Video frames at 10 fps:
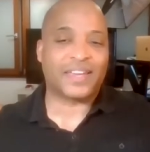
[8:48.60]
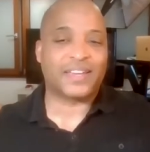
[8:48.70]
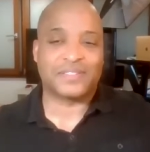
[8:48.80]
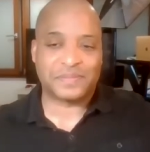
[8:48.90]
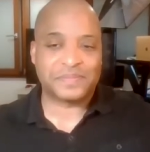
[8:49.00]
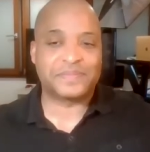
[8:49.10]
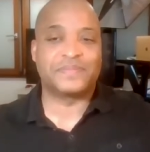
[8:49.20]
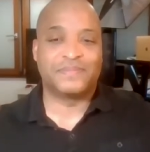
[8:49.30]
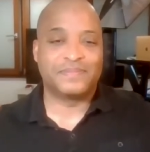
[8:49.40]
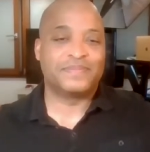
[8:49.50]
okay.
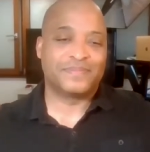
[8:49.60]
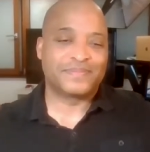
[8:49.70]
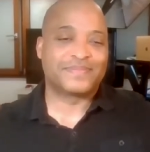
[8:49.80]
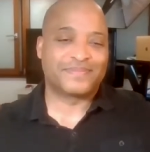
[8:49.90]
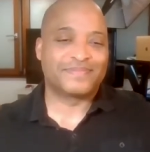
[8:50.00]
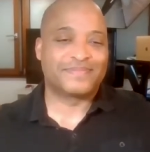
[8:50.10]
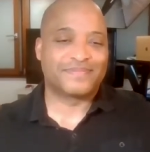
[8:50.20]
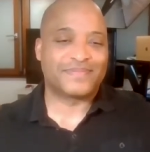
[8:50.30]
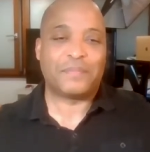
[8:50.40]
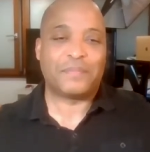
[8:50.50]
Uh, um,
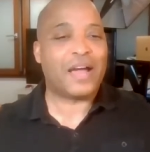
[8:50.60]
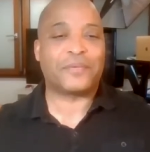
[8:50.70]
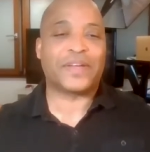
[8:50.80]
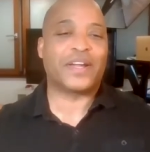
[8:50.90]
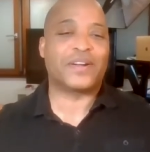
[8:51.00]
well, I'm not have,